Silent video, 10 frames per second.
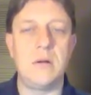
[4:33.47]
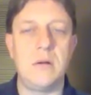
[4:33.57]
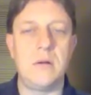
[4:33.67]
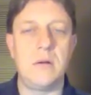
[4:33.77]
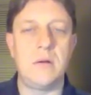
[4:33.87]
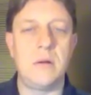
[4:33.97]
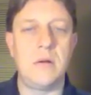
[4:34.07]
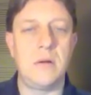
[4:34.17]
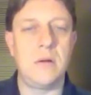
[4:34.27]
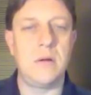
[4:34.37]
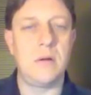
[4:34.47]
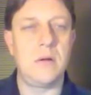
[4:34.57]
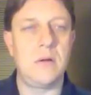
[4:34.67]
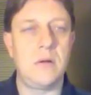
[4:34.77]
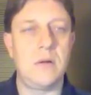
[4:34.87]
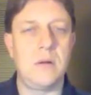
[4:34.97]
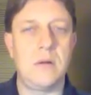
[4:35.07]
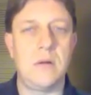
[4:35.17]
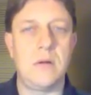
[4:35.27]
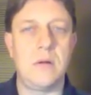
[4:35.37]

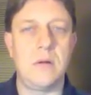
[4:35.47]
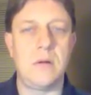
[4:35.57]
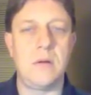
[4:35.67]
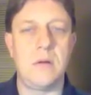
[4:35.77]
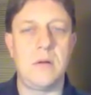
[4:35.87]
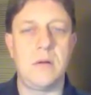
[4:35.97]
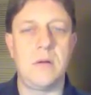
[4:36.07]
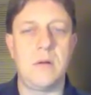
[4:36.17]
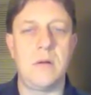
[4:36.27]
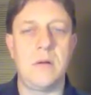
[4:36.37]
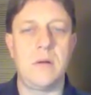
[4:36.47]
Nobody speaks.